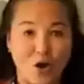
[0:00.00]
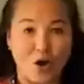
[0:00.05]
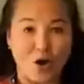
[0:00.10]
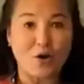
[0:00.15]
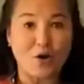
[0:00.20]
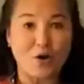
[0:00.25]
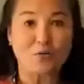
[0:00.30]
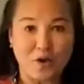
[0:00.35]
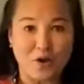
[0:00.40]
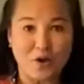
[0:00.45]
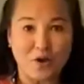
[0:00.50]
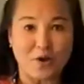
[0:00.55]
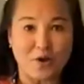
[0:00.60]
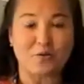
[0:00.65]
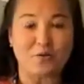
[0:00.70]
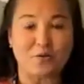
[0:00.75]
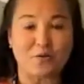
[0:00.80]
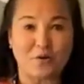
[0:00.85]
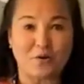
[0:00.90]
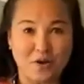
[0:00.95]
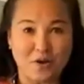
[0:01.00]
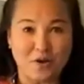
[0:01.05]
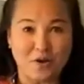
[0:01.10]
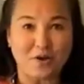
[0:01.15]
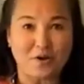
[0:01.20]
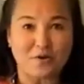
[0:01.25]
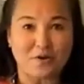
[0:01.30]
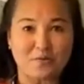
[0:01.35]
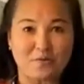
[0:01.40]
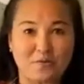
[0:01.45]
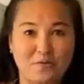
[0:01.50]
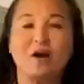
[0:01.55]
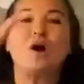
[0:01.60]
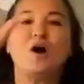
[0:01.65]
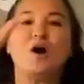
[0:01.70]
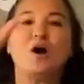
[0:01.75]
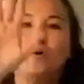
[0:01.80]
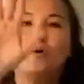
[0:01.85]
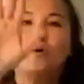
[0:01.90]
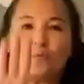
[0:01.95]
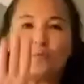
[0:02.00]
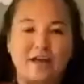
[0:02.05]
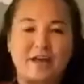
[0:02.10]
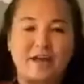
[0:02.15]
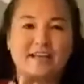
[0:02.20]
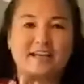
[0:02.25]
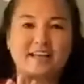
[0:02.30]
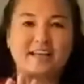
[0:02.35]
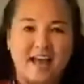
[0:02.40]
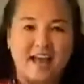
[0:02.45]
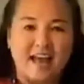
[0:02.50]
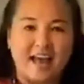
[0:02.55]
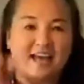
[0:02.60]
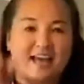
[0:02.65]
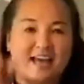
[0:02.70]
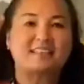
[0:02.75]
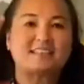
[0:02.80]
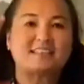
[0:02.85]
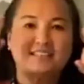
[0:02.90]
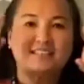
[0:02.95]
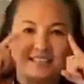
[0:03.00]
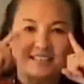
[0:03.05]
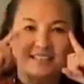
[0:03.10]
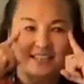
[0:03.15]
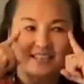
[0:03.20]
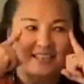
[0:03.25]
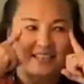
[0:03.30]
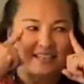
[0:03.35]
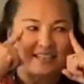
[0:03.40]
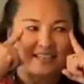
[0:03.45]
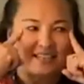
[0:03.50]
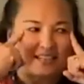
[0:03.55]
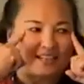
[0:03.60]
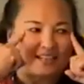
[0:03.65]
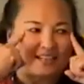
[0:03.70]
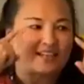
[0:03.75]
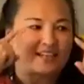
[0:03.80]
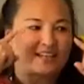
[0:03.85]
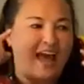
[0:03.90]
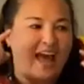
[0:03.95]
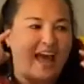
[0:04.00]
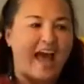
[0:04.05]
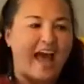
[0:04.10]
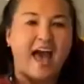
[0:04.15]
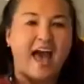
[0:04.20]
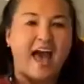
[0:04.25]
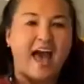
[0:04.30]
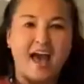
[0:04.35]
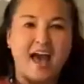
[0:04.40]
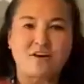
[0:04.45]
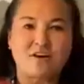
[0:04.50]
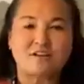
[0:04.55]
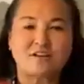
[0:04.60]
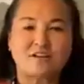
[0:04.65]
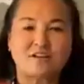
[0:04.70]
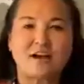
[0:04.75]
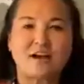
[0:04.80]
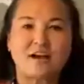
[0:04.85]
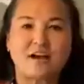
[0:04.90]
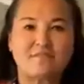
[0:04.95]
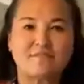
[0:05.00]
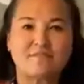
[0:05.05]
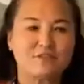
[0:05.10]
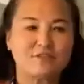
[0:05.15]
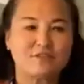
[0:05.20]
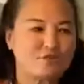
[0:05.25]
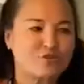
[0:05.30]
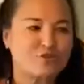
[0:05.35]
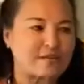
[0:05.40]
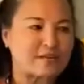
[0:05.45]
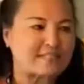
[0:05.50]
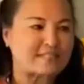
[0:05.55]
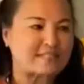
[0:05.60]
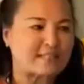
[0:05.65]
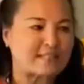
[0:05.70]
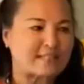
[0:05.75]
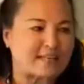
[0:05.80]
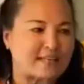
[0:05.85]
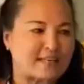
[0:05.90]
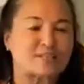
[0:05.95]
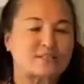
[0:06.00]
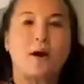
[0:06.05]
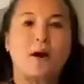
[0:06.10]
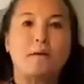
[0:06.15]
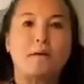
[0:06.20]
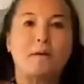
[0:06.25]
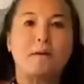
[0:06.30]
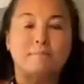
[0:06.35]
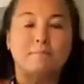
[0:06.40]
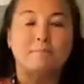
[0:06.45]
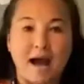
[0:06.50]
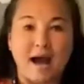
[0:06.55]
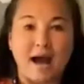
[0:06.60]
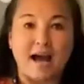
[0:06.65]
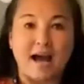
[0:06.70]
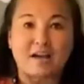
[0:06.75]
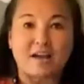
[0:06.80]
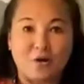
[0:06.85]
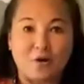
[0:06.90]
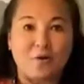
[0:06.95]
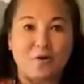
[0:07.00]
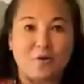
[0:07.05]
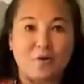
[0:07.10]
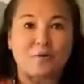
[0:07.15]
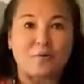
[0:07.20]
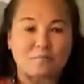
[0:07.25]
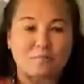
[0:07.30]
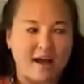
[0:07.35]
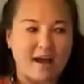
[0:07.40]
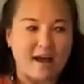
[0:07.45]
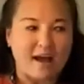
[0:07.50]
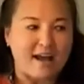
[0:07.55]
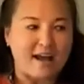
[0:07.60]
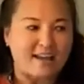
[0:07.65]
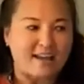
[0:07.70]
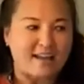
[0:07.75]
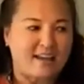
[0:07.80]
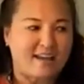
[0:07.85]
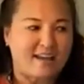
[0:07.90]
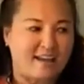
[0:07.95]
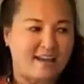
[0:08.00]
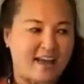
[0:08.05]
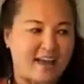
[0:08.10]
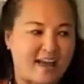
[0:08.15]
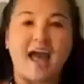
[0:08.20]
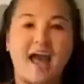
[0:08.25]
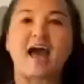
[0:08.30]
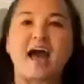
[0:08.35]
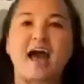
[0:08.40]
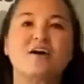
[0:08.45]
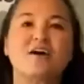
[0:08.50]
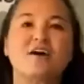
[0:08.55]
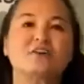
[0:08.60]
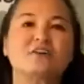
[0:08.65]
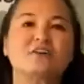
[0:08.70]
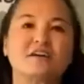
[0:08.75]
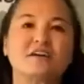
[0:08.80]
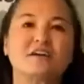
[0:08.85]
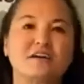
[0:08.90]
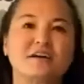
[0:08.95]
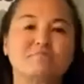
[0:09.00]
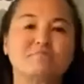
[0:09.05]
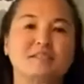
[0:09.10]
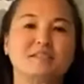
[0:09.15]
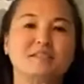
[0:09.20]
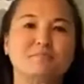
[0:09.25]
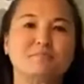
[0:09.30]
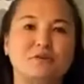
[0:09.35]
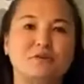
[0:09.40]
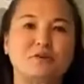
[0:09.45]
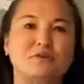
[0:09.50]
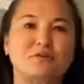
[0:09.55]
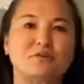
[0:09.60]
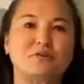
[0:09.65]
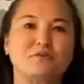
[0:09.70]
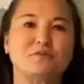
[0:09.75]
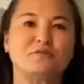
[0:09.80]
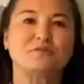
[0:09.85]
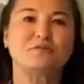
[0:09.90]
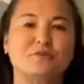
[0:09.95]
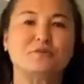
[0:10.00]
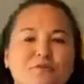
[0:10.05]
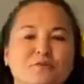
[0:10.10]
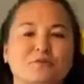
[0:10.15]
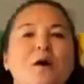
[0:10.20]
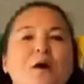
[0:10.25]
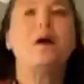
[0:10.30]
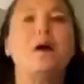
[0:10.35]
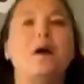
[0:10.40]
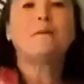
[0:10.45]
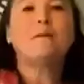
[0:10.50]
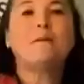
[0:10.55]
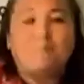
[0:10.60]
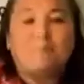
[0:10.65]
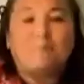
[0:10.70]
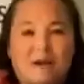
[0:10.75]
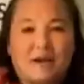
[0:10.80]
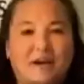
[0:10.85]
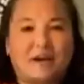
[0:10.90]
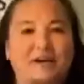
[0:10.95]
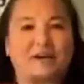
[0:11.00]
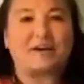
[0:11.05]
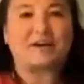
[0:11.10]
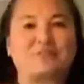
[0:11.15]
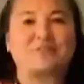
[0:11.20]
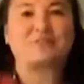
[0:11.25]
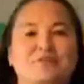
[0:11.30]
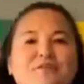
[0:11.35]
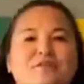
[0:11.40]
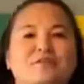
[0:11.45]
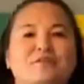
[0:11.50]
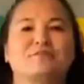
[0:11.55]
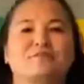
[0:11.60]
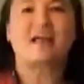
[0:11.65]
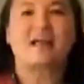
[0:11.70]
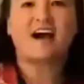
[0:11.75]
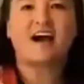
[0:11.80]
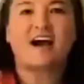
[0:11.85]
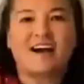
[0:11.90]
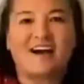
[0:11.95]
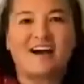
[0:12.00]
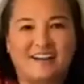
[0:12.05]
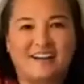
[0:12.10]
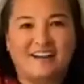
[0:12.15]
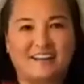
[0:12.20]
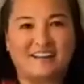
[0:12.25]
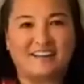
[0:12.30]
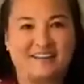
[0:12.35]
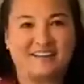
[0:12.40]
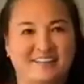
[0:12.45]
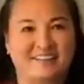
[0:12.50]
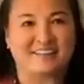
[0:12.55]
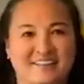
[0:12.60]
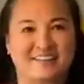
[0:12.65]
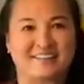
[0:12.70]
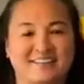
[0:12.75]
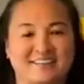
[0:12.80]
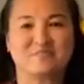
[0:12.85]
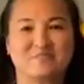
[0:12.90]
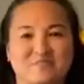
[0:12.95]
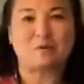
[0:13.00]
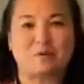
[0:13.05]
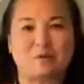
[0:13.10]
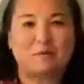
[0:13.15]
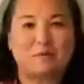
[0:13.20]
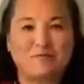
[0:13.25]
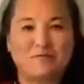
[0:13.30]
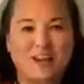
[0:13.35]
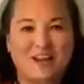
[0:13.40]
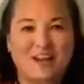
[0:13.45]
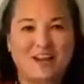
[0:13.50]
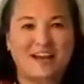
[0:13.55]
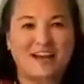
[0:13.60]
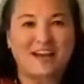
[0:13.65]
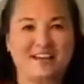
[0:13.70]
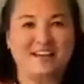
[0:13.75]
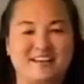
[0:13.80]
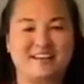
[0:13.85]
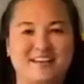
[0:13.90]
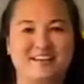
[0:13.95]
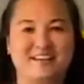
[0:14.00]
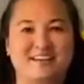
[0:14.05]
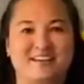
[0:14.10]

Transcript: Oh, oh, oh, wait and see. Out of the chrysalis, my oh my, out comes a beautiful butterfly. Be a butterfly.